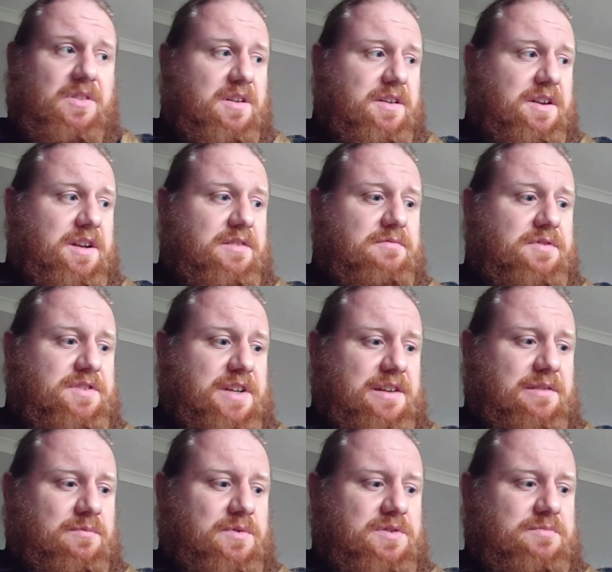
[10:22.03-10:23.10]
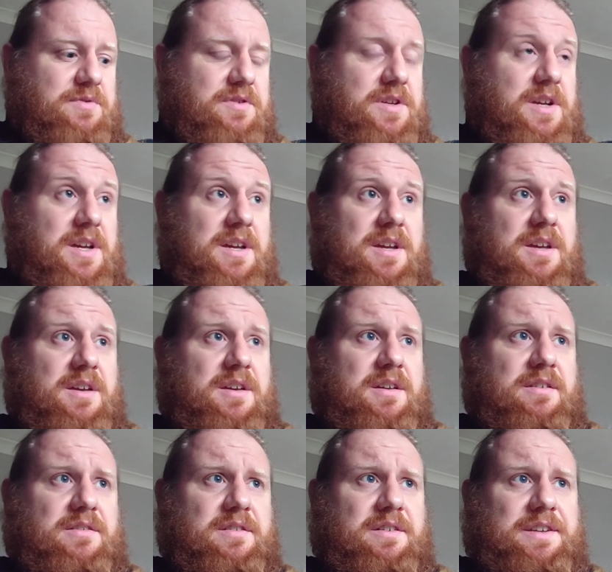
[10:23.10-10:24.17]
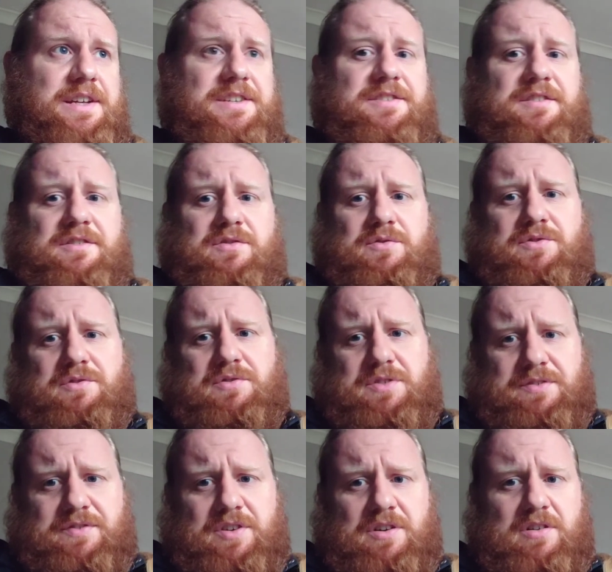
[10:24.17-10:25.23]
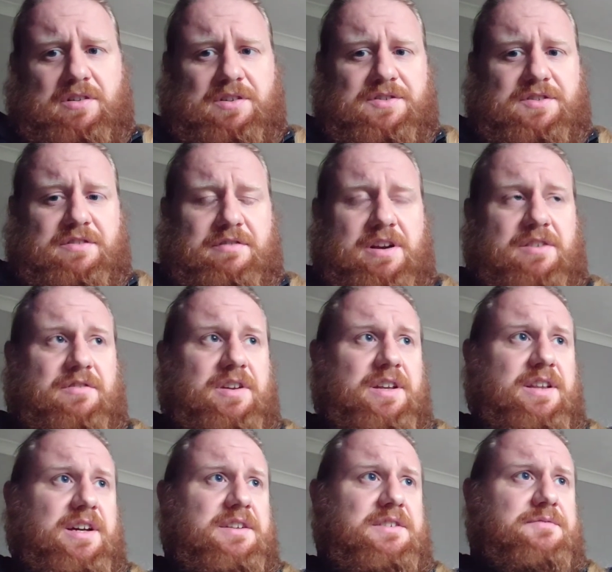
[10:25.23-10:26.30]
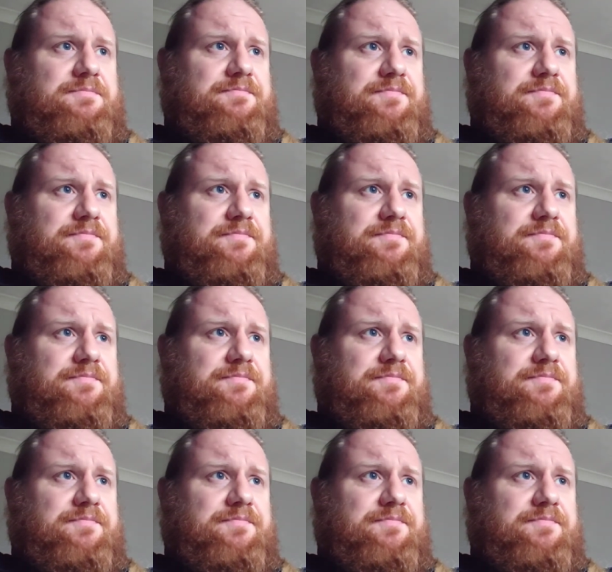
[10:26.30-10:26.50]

you know, the Satan worshippers. And it's like, yes, there's all sorts of darkness surrounding that.